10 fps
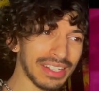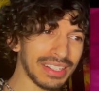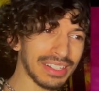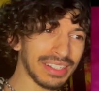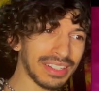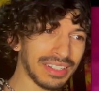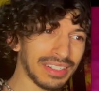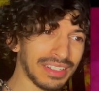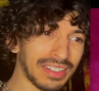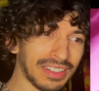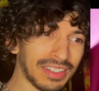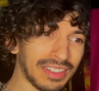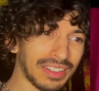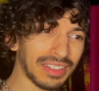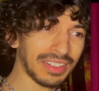
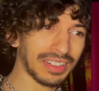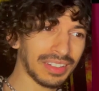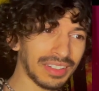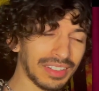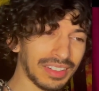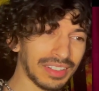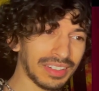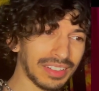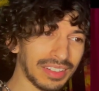[no speech]